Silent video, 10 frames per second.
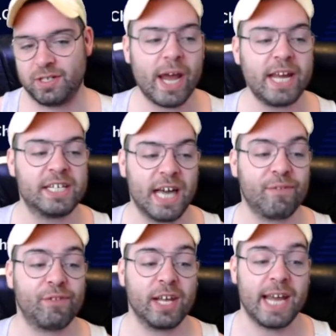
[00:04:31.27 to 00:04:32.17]
We
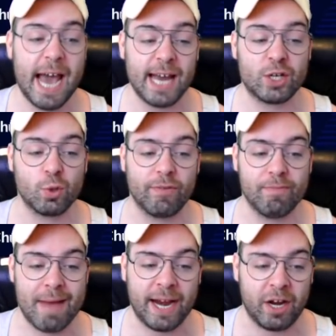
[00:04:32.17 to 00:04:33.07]
definitely had to have
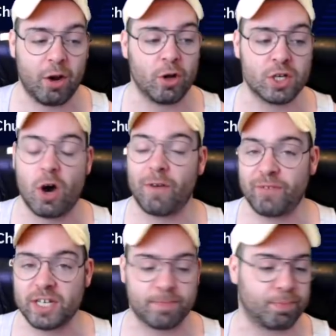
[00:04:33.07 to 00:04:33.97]
made it onto
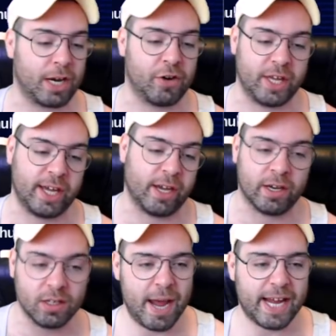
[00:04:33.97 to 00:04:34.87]
Offensive Player of the
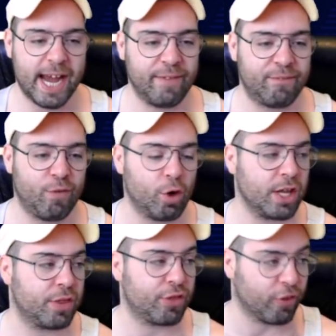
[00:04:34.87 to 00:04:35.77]
Year. Baker had
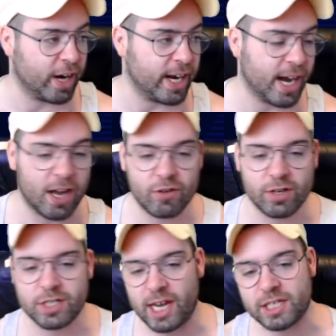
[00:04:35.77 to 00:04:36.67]

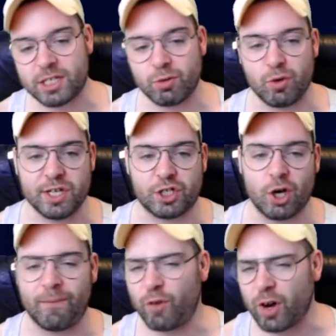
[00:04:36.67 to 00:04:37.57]
4,300, so he's still doing his
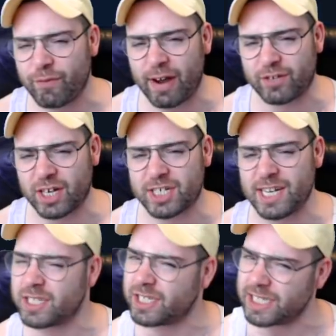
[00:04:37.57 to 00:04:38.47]
job. 45
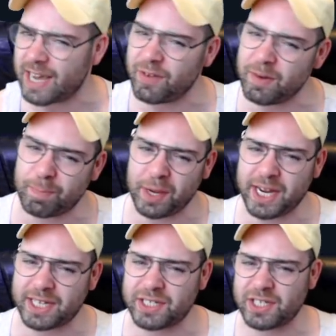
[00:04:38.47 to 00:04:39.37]
touchdowns, 7 picks.